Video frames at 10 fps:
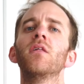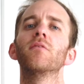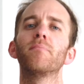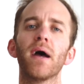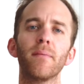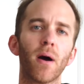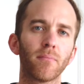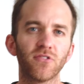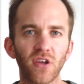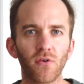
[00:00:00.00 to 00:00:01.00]
The pain
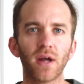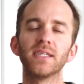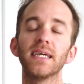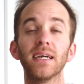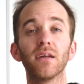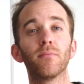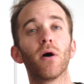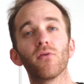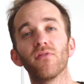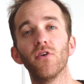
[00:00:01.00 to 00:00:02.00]
might present around here, it
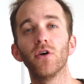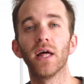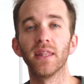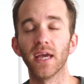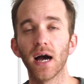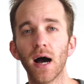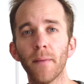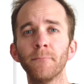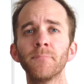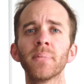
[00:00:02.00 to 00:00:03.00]
might refer down the
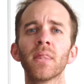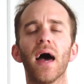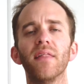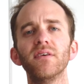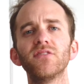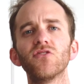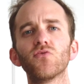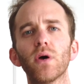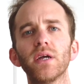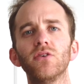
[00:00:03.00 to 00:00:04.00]
arm. And this
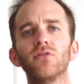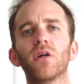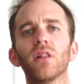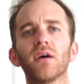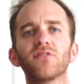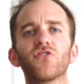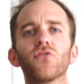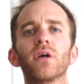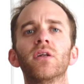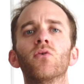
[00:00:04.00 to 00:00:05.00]
is where you'd
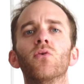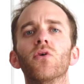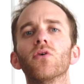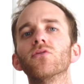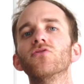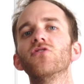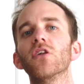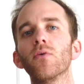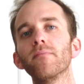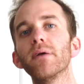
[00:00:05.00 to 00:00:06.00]
cluster in all those,
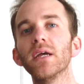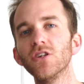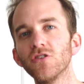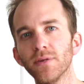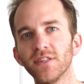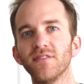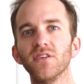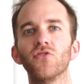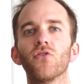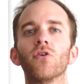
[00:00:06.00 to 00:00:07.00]
impingement
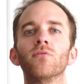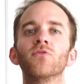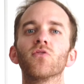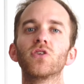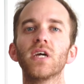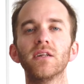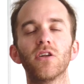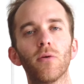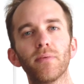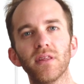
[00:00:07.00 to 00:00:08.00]
syndromes or
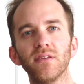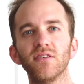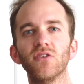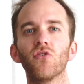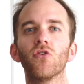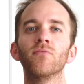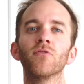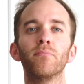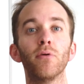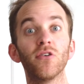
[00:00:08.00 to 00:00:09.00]
tendinopathy syndromes
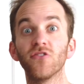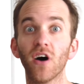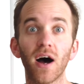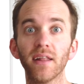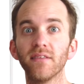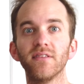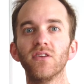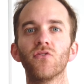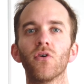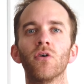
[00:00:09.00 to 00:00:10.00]
or bursitis
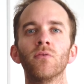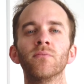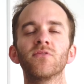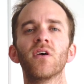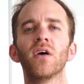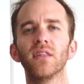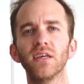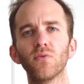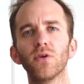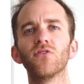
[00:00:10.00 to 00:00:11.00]
syndromes.
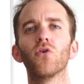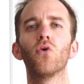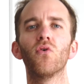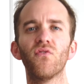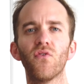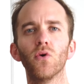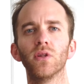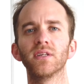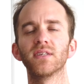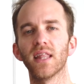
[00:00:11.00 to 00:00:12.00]
These ones all
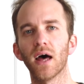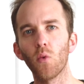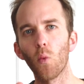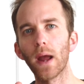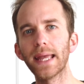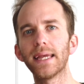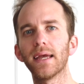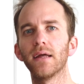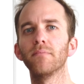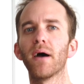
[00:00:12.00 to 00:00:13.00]
fall into that
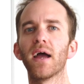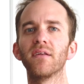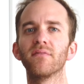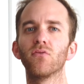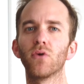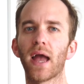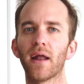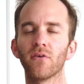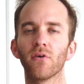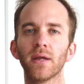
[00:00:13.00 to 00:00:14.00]
weak and painful
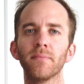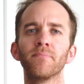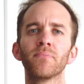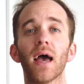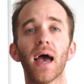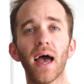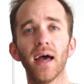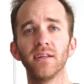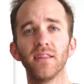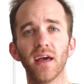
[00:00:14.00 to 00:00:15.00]
category.
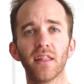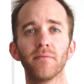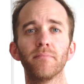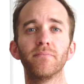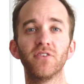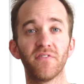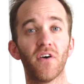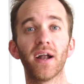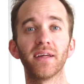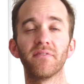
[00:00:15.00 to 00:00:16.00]
And the other
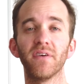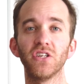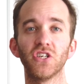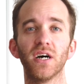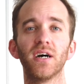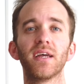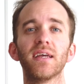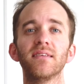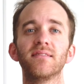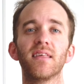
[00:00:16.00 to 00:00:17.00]
defining feature
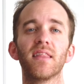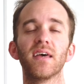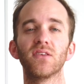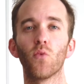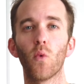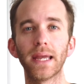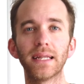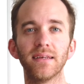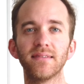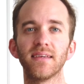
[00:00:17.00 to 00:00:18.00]
is that there's
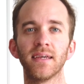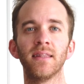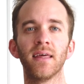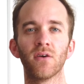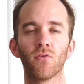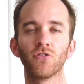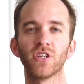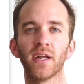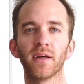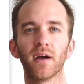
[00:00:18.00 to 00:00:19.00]
weakness in their
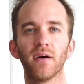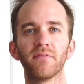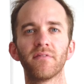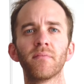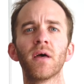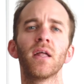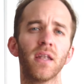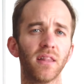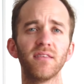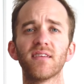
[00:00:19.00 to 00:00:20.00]
rotator cuff.
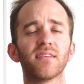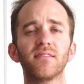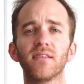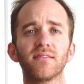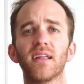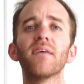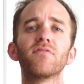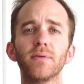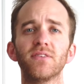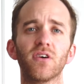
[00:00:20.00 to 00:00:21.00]
Now this doesn't have
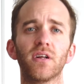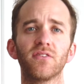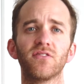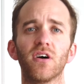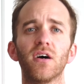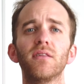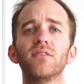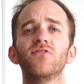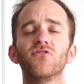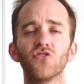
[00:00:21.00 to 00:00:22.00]
to be side to side,
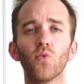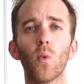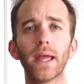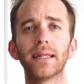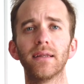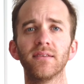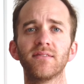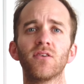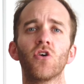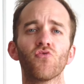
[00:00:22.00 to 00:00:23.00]
this is just
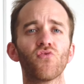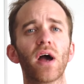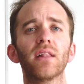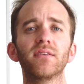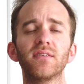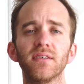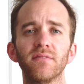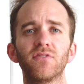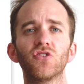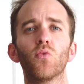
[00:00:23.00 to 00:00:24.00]
weakness
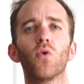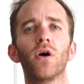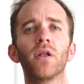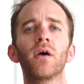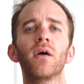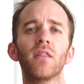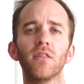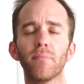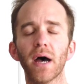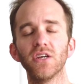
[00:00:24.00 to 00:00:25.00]
relative to what
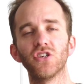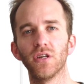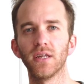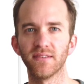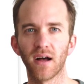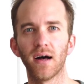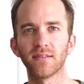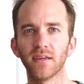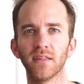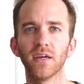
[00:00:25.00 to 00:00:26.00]
the patient is
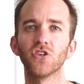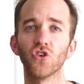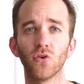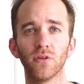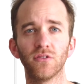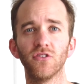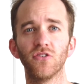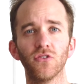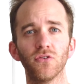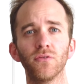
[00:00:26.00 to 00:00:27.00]
asking their shoulder to
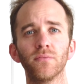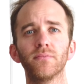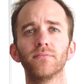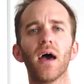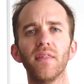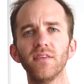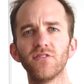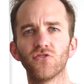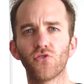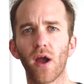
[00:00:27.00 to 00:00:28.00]
do. And
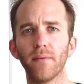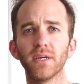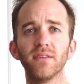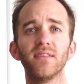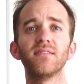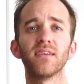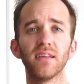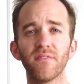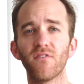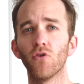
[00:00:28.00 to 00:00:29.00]
this is great because this
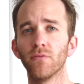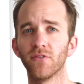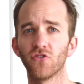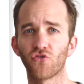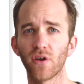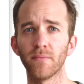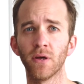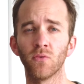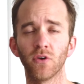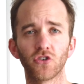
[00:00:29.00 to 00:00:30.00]
informs the
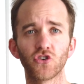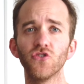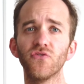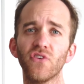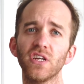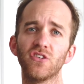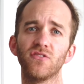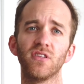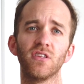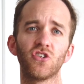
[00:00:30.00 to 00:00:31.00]
treatment. We've got two
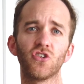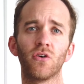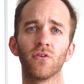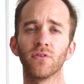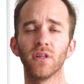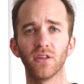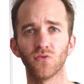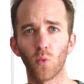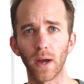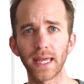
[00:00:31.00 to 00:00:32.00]
features in this shoulder in that
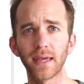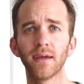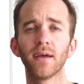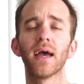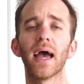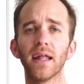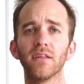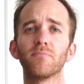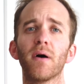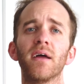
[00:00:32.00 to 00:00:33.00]
it's weak and
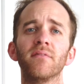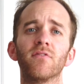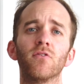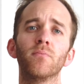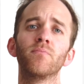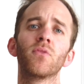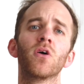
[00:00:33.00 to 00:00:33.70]
it's painful.